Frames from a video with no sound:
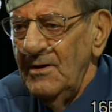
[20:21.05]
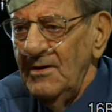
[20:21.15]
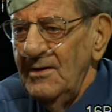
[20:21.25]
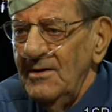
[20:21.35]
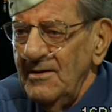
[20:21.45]

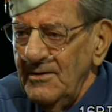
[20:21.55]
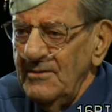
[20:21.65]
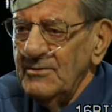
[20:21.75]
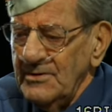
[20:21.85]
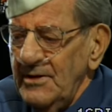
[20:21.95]
They were they
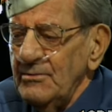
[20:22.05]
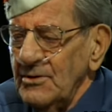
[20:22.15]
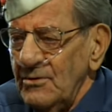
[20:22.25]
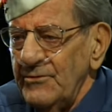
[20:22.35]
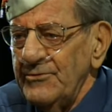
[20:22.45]
were going
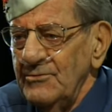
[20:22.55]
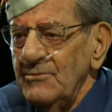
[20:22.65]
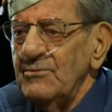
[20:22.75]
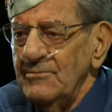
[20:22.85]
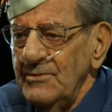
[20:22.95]
through
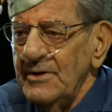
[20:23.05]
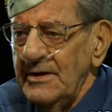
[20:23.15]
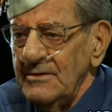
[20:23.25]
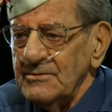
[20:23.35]
hell too.